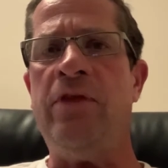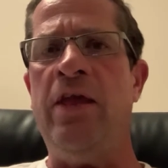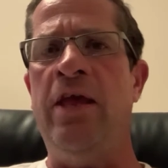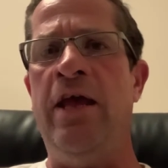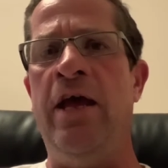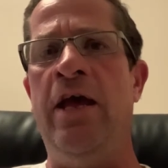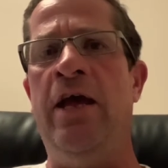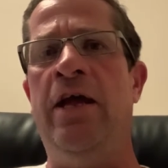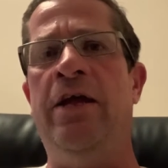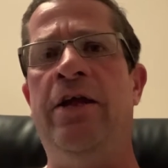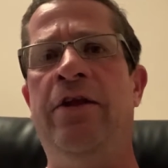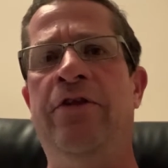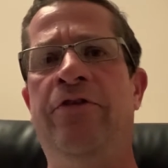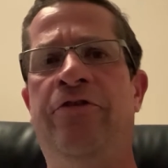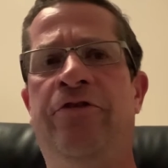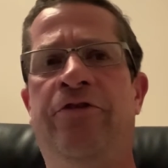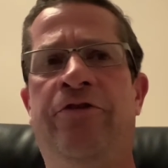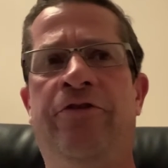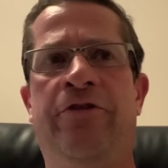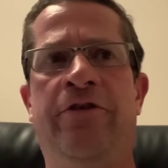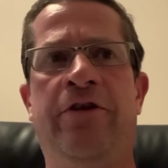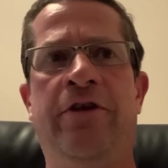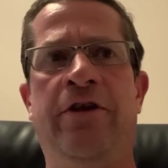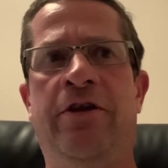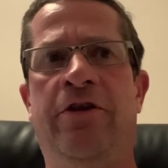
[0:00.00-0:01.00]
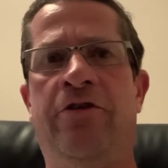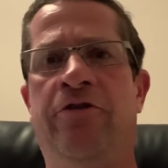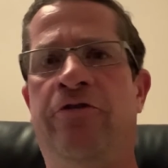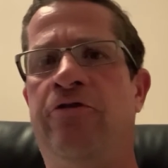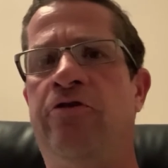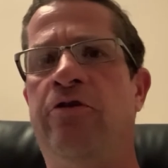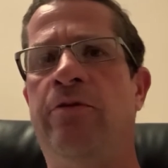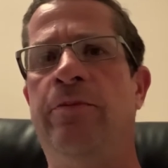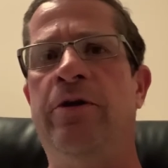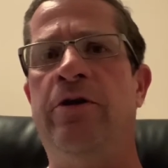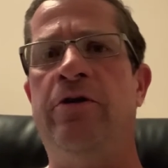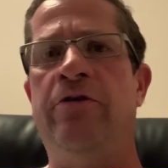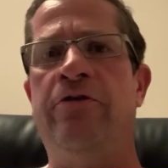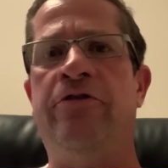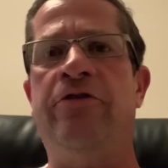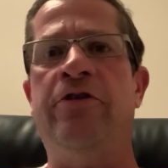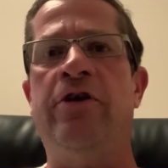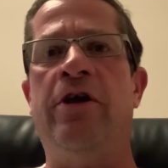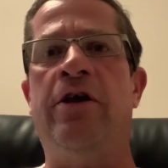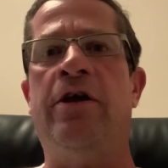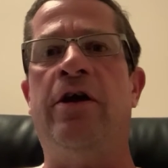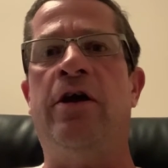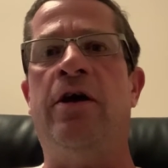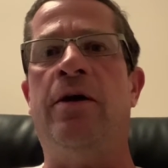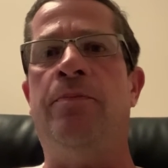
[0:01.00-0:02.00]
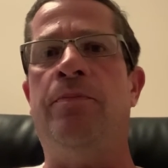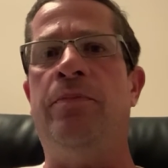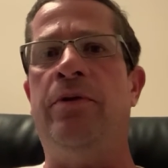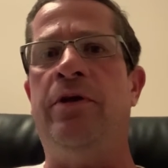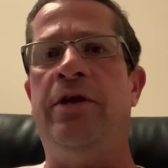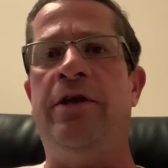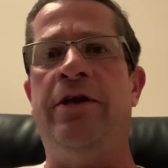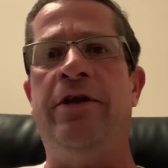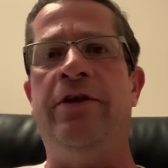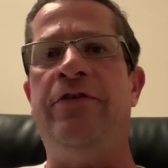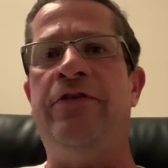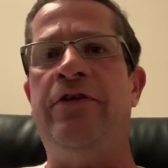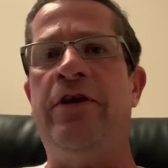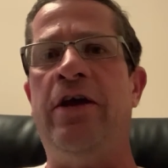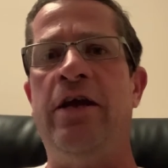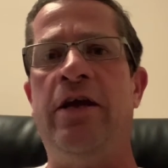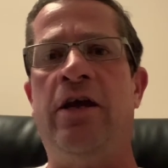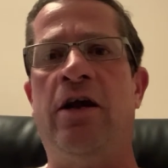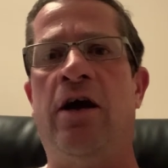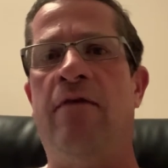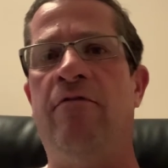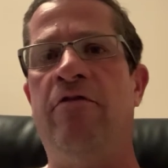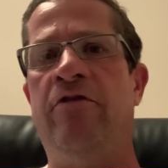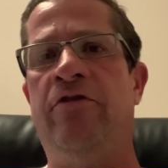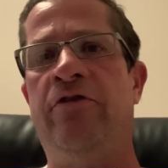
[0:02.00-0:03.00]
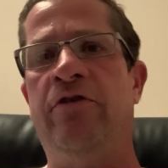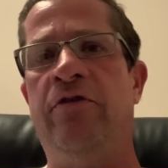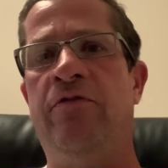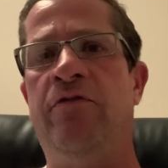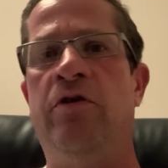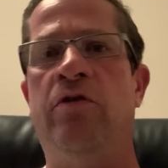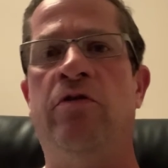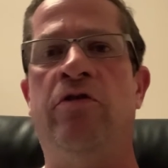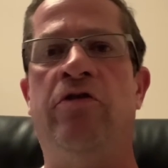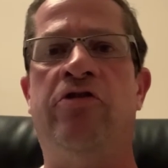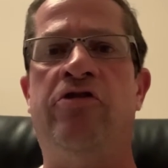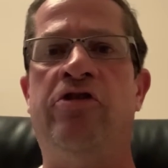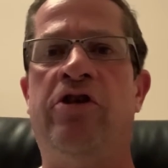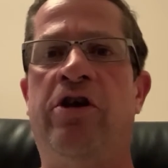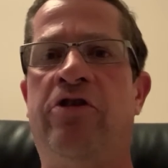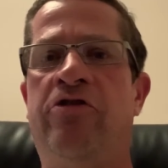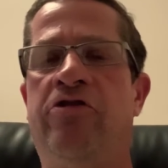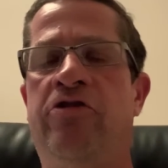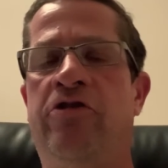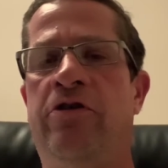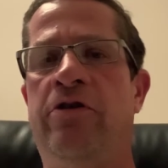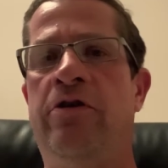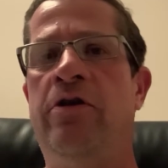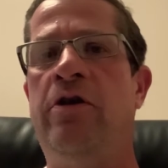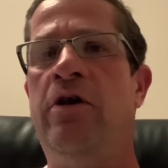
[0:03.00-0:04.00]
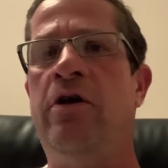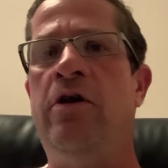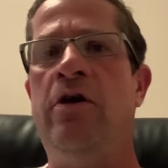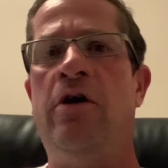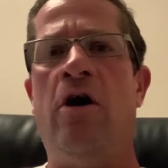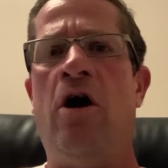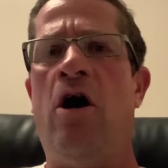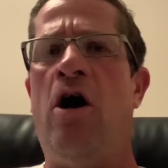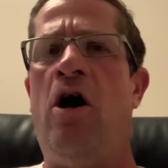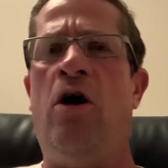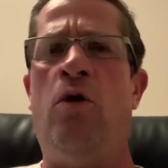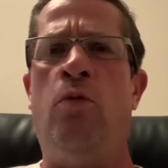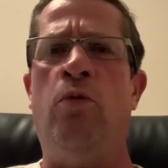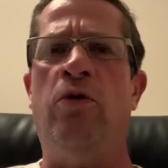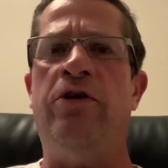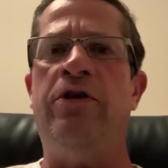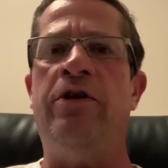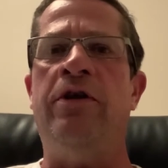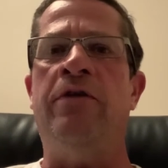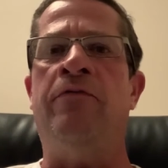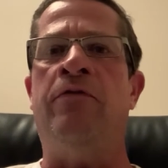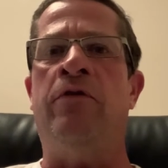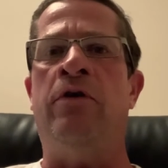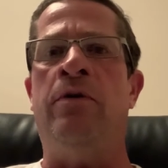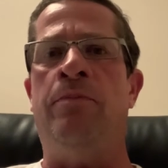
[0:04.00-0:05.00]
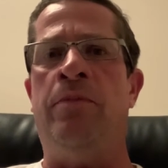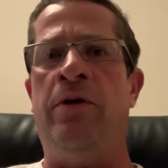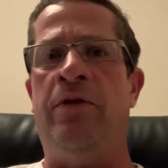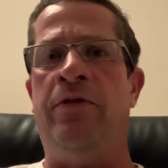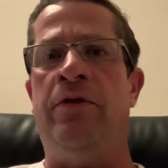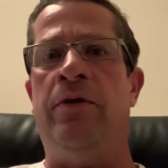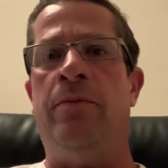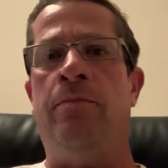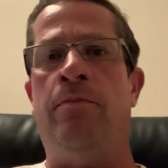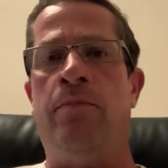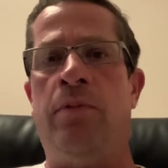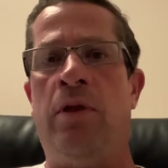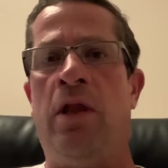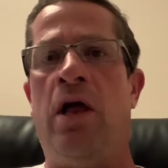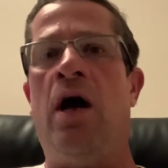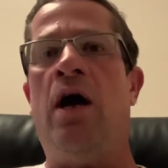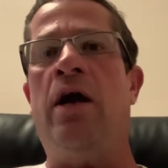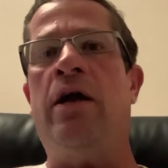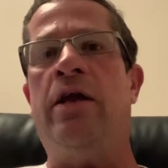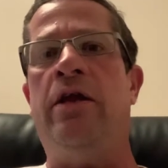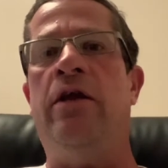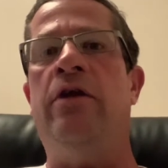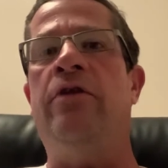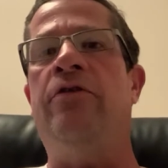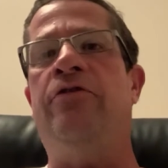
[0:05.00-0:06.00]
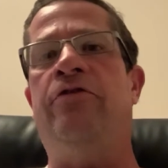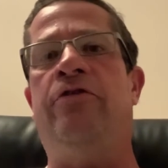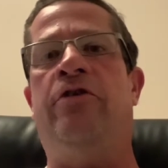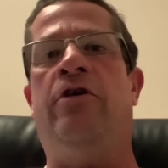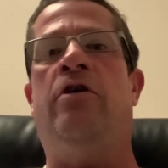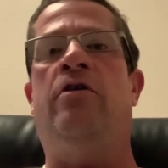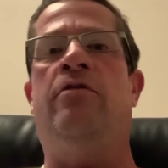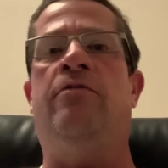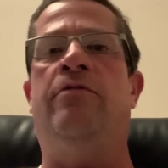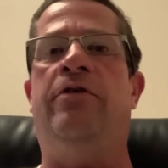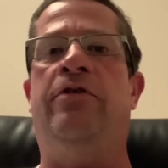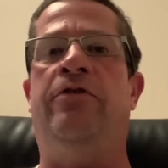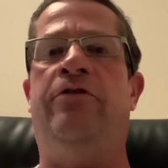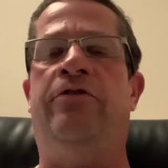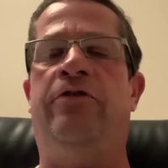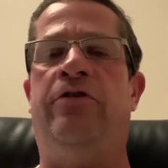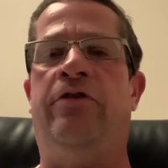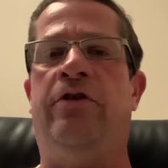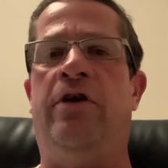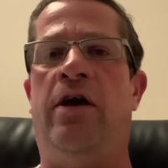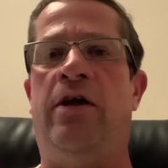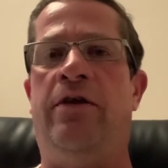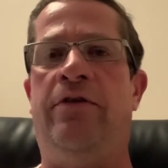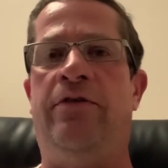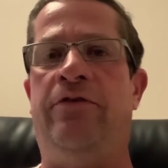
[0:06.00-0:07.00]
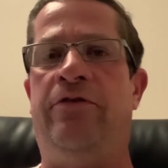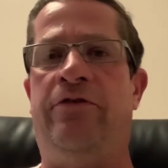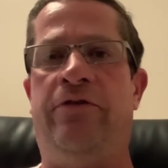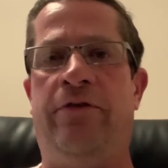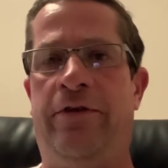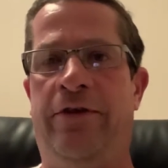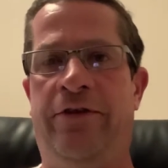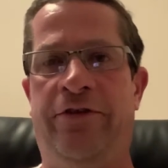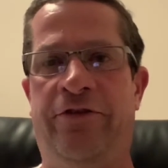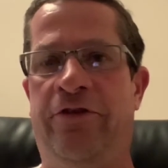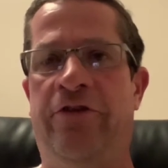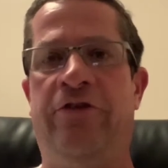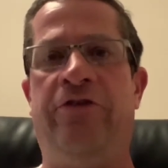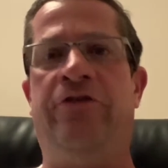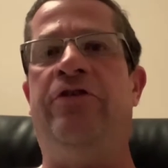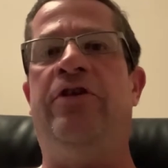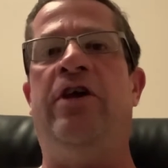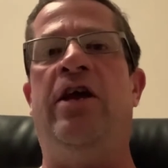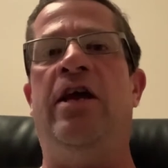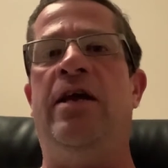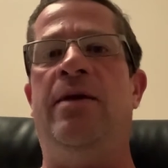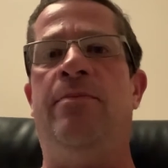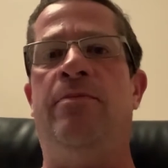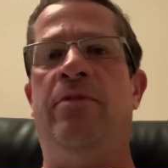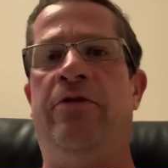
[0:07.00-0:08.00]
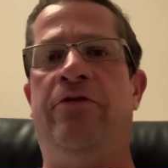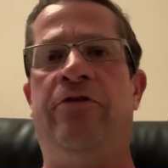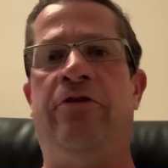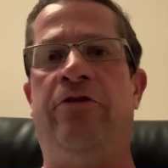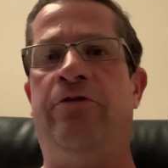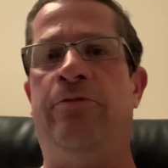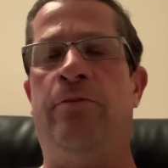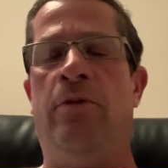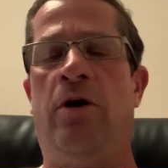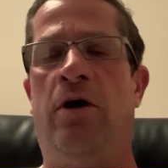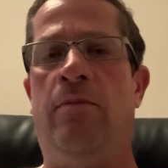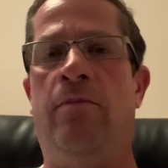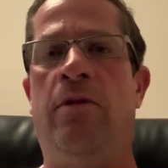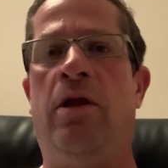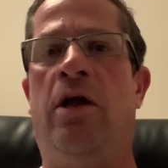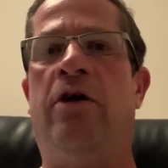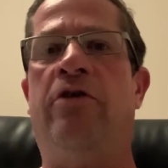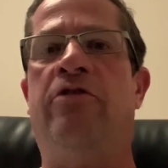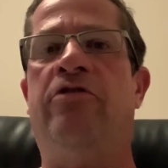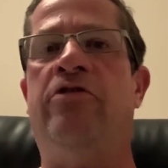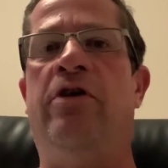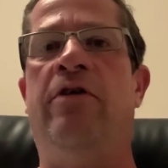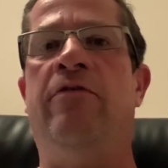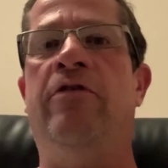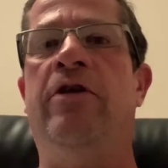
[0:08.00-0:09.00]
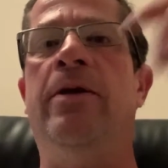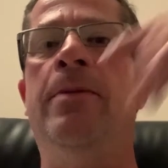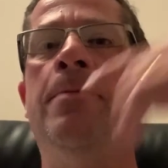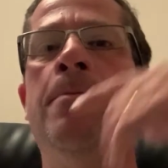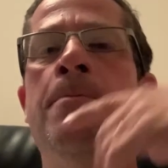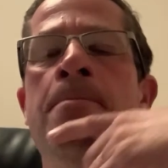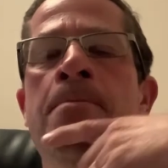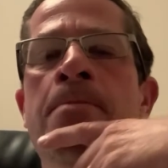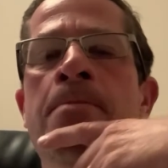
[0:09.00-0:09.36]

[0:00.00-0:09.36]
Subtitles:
Heads, the distributor setup, and intake, obviously fuel injection, all were different, but the block itself is the same. It's a small block Chevy.